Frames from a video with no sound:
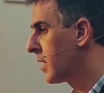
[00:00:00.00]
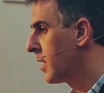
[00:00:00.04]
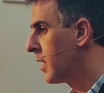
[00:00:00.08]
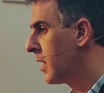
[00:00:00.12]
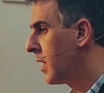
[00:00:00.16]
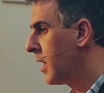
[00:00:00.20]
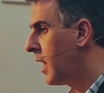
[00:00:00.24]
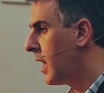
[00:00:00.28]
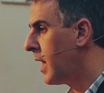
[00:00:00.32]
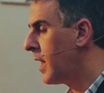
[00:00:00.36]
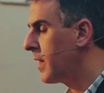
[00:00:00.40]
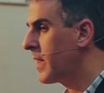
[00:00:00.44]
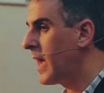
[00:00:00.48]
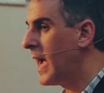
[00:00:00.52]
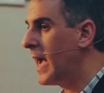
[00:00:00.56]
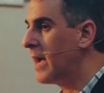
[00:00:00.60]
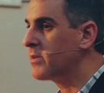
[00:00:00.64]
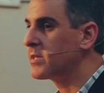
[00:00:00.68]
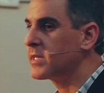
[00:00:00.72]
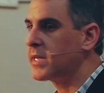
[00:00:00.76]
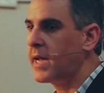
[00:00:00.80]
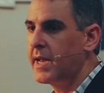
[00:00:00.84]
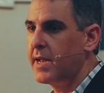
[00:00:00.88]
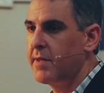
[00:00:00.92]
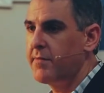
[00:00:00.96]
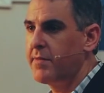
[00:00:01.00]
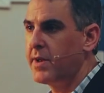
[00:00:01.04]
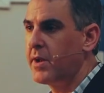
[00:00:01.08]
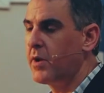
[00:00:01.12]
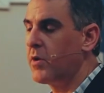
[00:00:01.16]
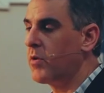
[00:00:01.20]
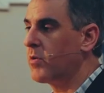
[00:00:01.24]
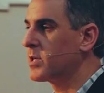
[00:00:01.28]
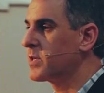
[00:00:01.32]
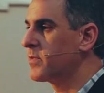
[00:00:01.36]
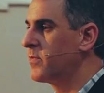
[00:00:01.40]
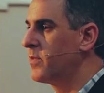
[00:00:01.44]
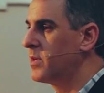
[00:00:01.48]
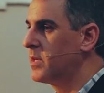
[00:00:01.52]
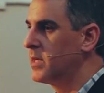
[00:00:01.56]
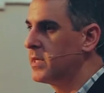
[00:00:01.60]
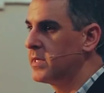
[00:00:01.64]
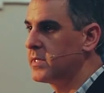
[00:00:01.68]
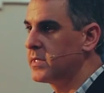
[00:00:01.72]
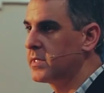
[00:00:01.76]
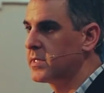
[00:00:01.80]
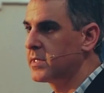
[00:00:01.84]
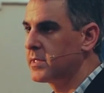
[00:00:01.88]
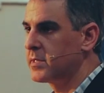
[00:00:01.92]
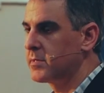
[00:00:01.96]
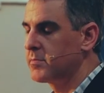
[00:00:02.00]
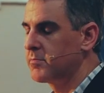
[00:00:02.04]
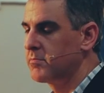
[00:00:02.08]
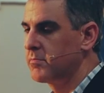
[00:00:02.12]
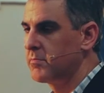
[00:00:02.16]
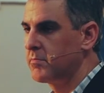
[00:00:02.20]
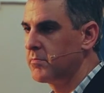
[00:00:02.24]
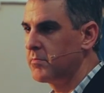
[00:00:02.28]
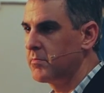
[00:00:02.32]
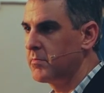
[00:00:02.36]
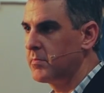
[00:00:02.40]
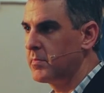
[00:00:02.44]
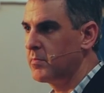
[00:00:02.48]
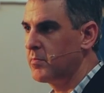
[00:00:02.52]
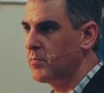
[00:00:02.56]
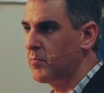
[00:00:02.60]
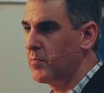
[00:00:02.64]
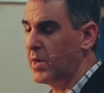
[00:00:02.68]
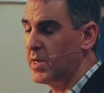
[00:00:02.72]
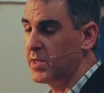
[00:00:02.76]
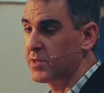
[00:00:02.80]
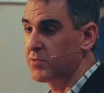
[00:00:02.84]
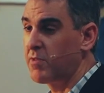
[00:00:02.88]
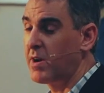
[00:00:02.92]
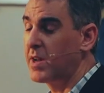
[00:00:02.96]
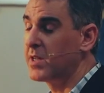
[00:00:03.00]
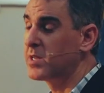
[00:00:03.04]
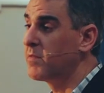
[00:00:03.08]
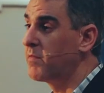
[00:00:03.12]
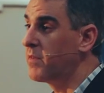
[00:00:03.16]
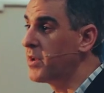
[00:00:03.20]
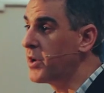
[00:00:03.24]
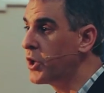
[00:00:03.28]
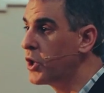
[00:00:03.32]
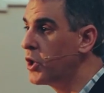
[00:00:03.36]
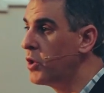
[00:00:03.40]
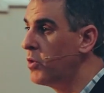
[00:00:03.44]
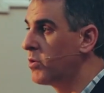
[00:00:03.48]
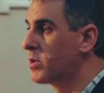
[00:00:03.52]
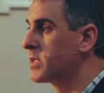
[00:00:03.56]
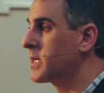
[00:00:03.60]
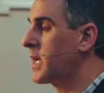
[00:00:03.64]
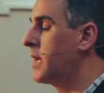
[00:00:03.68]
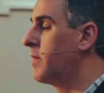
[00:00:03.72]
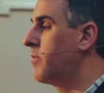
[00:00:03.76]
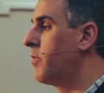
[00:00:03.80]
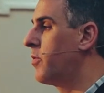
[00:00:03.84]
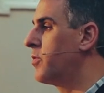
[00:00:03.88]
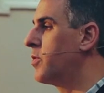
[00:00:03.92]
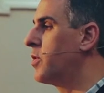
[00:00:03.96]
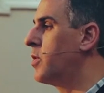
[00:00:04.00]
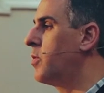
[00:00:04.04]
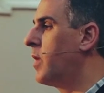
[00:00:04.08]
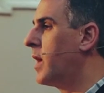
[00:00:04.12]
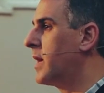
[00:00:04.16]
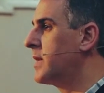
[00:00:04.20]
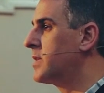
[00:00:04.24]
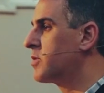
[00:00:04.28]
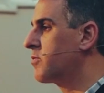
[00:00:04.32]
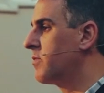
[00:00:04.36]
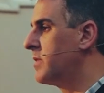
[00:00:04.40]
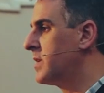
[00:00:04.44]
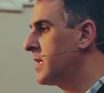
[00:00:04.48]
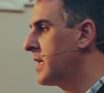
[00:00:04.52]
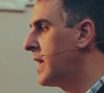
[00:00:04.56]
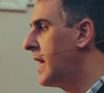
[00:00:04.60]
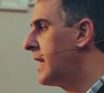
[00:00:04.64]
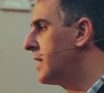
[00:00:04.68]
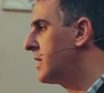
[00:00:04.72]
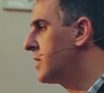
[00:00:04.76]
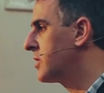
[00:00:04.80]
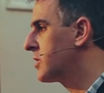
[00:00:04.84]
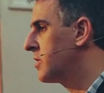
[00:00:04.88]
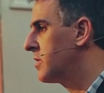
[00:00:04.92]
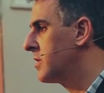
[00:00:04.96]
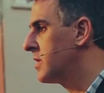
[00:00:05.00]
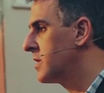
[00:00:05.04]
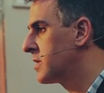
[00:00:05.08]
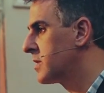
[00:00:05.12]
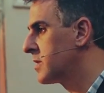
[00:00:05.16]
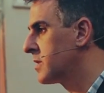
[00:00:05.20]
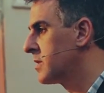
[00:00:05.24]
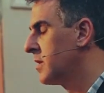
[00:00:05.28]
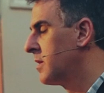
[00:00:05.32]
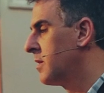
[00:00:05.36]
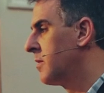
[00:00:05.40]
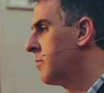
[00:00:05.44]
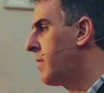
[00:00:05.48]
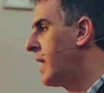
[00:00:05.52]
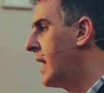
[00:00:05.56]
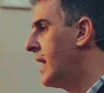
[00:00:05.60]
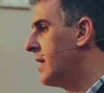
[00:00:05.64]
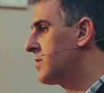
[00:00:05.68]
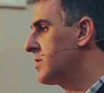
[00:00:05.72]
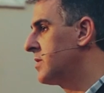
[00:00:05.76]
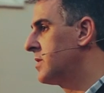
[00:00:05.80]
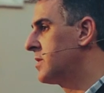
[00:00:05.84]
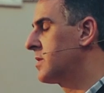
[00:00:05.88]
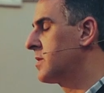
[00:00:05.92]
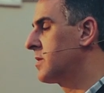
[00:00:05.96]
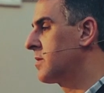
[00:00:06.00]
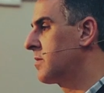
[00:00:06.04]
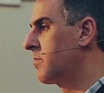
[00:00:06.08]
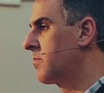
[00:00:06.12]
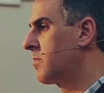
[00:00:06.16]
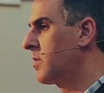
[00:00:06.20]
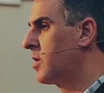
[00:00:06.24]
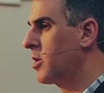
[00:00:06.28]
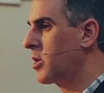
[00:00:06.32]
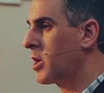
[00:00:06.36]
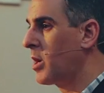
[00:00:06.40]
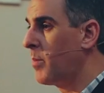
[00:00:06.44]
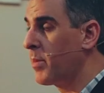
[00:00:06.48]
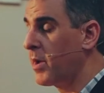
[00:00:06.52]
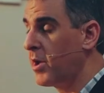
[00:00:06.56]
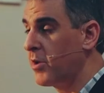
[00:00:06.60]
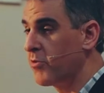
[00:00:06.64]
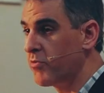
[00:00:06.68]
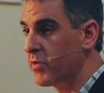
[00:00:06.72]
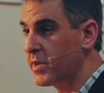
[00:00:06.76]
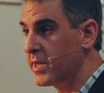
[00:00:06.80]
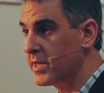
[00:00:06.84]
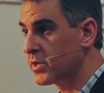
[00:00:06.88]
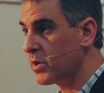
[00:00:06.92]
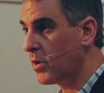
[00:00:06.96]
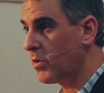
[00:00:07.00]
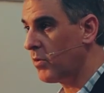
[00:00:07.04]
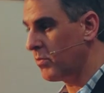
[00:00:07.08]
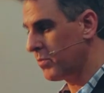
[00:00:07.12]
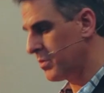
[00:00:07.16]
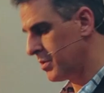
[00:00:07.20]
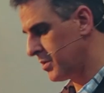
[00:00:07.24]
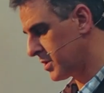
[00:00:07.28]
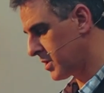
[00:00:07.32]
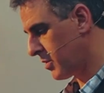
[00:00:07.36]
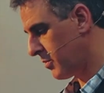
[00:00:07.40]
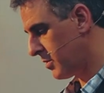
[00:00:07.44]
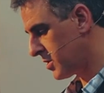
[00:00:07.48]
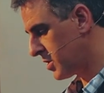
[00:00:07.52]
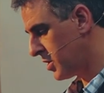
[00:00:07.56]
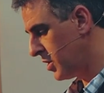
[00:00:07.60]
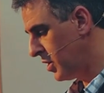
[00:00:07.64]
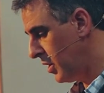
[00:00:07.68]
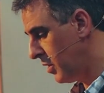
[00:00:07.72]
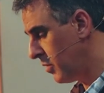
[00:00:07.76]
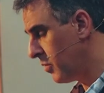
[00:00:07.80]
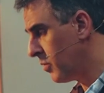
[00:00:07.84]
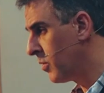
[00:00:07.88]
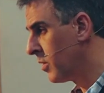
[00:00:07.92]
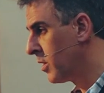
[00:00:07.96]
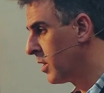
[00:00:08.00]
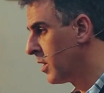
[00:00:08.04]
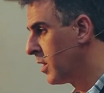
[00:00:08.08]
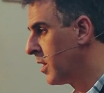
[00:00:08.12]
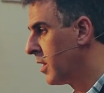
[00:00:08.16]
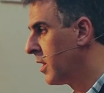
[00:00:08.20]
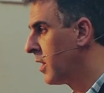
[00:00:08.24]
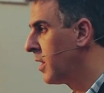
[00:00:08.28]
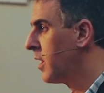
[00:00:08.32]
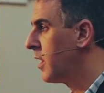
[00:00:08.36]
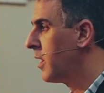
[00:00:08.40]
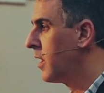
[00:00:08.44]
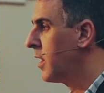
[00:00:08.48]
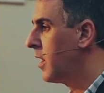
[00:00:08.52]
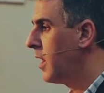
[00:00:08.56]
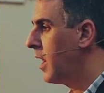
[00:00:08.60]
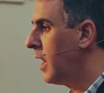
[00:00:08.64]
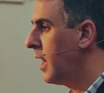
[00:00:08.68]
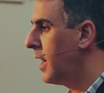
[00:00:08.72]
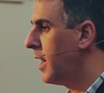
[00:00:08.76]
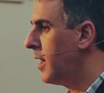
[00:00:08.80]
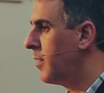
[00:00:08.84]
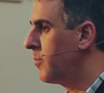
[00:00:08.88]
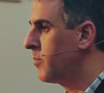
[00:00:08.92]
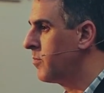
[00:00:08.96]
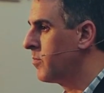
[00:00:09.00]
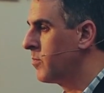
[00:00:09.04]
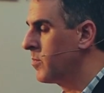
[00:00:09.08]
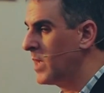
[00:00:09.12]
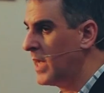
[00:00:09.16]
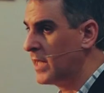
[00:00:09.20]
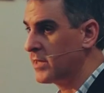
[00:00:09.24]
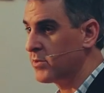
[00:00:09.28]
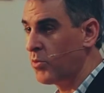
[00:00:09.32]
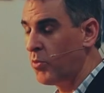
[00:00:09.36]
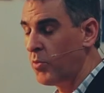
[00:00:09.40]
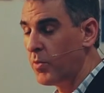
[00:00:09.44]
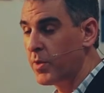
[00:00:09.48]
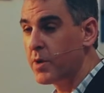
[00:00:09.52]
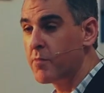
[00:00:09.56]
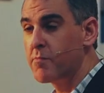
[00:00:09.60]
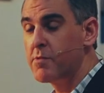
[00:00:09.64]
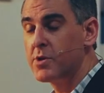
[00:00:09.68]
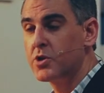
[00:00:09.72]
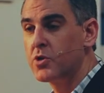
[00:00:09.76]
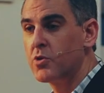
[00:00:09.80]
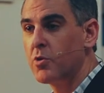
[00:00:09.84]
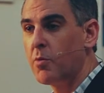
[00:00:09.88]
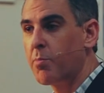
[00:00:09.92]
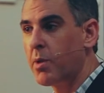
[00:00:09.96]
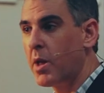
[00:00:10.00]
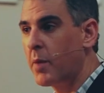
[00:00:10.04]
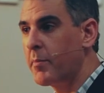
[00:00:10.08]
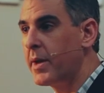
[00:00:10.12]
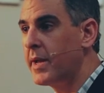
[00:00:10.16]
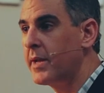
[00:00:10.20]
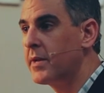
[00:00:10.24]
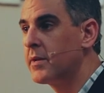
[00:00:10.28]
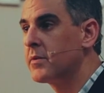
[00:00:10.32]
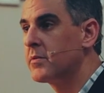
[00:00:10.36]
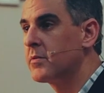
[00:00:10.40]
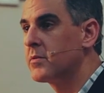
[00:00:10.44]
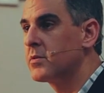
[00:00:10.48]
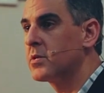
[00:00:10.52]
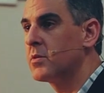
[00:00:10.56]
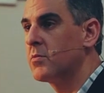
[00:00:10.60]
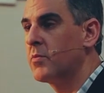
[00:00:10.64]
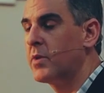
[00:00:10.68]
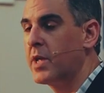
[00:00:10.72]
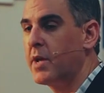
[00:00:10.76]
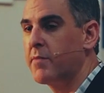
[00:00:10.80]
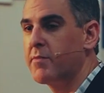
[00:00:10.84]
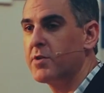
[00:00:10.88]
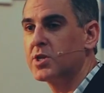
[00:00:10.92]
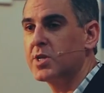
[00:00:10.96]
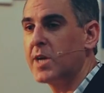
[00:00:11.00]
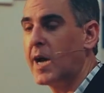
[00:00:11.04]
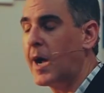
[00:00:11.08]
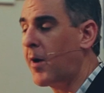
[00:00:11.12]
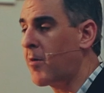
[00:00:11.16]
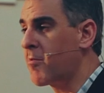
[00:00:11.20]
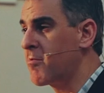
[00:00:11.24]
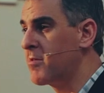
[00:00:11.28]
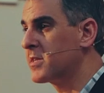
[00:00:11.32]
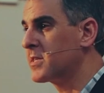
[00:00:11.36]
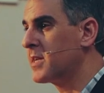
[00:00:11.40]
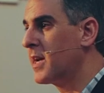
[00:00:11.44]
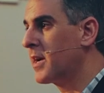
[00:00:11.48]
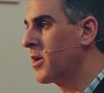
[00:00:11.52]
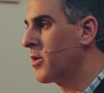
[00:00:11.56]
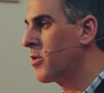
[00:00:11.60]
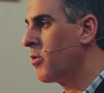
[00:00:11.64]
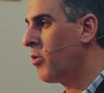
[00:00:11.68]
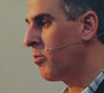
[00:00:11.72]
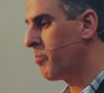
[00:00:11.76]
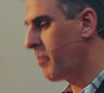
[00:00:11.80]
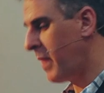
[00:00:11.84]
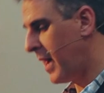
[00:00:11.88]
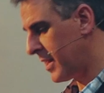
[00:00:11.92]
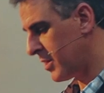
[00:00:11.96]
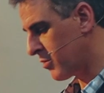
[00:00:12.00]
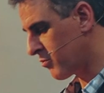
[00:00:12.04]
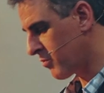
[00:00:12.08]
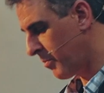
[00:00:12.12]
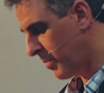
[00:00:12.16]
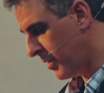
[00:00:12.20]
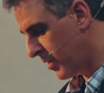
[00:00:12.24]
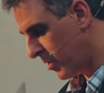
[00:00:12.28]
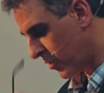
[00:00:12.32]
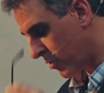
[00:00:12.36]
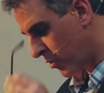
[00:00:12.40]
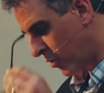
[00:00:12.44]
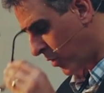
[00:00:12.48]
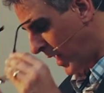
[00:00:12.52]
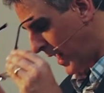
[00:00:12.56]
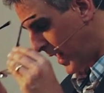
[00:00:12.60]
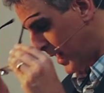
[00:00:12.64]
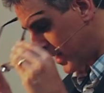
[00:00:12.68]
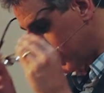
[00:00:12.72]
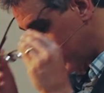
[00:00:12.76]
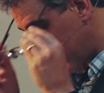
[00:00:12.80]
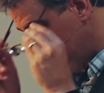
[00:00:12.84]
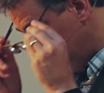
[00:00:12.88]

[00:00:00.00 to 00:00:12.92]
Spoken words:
The house I live in Oxford is, well, it's relatively new because I live on New High Street in Headington. My house is a couple of 100 years old, and so it's new. It has all the original plumbing, so when you have a shower, it's like an old man dribbling on your head.